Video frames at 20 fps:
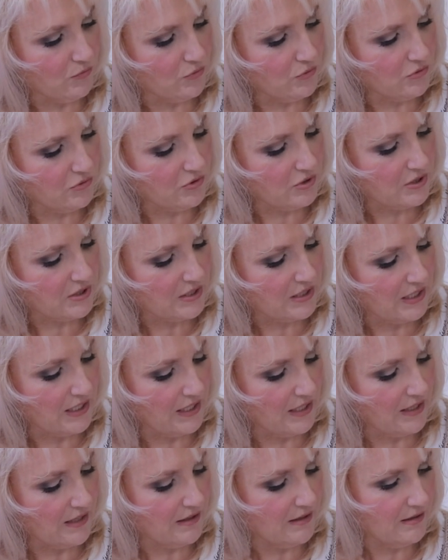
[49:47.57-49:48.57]
We'll
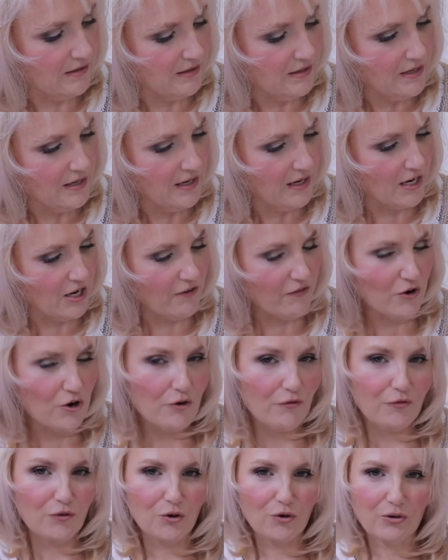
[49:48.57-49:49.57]
see. And I've
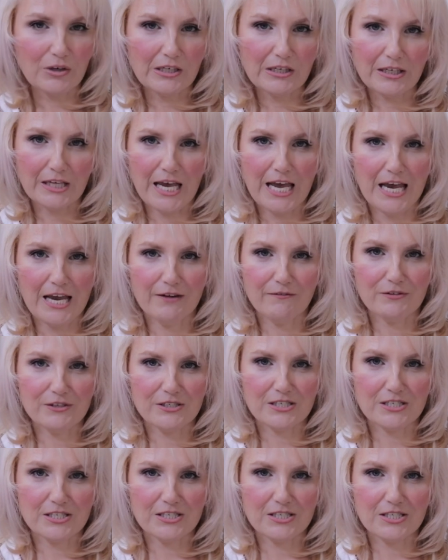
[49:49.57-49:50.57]
got a few little
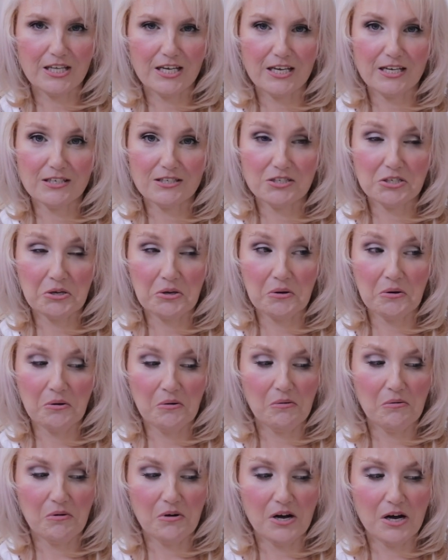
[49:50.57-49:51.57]
canvases there,
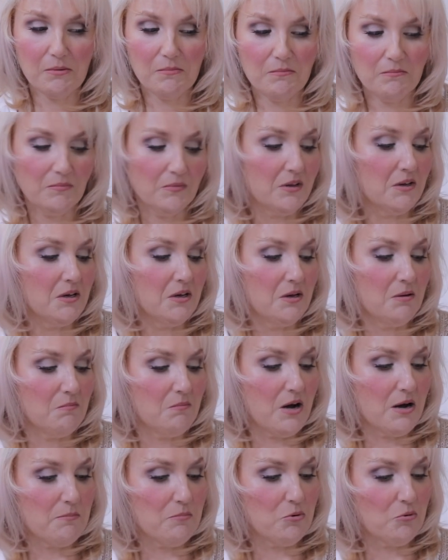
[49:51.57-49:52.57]
so I
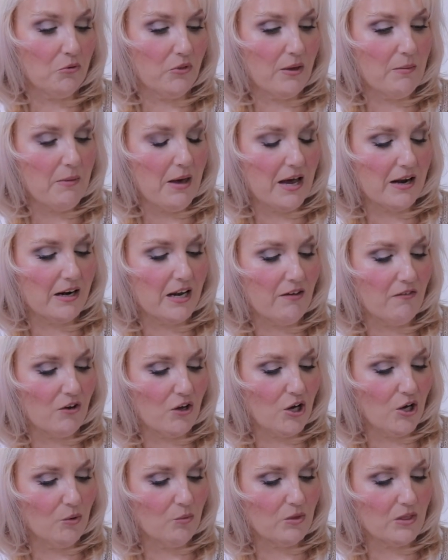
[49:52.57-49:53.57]
might pull them out and have a
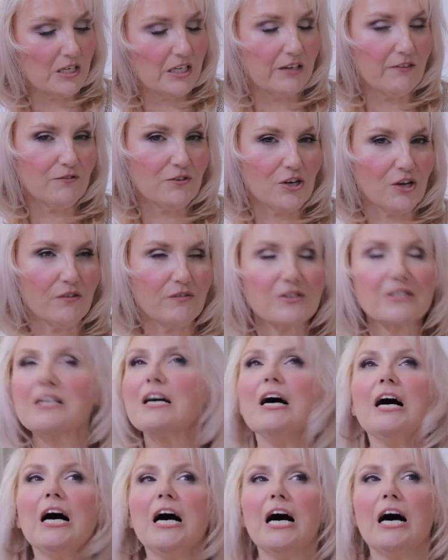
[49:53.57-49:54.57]
go with the leftovers.
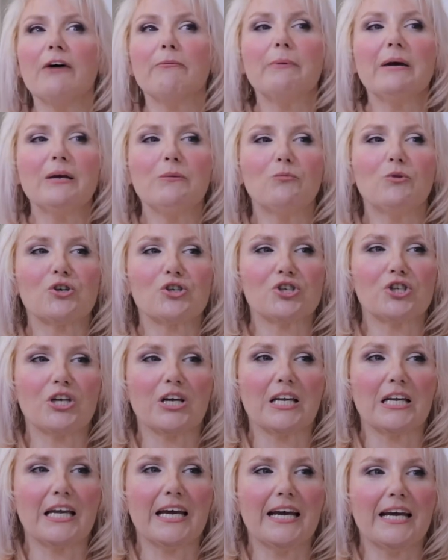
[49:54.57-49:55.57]
I've been
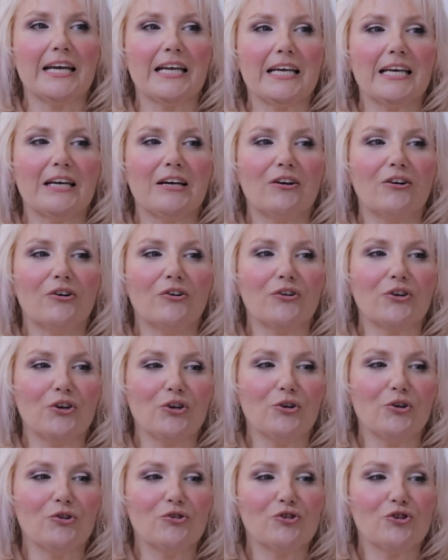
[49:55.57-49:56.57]
watching a lady on
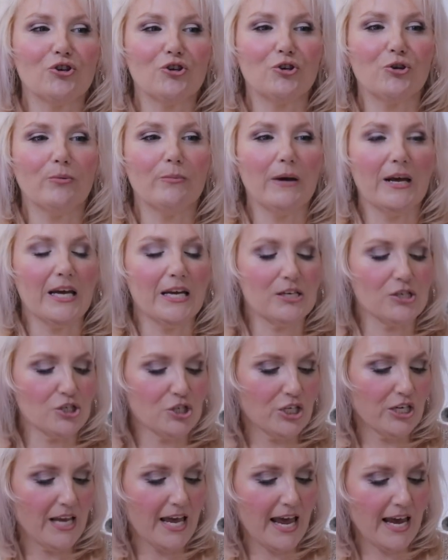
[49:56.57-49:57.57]
YouTube, and
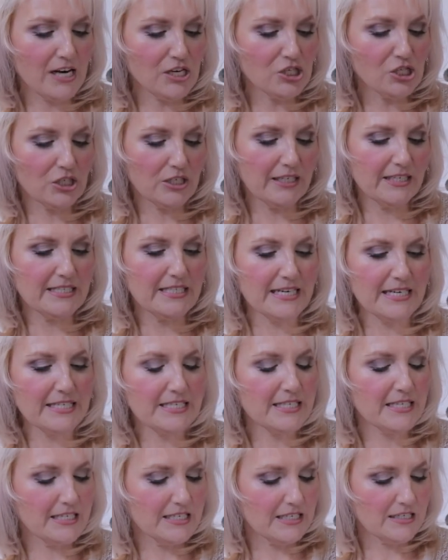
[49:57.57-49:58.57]
she actually
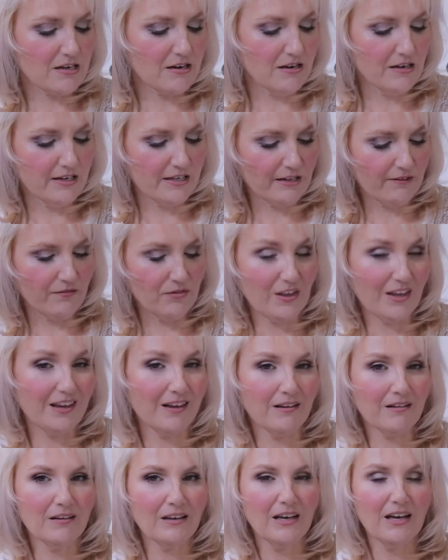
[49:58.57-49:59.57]
does this kind of
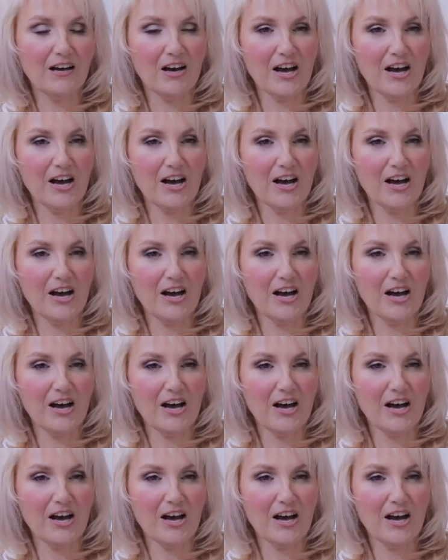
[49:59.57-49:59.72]
thing.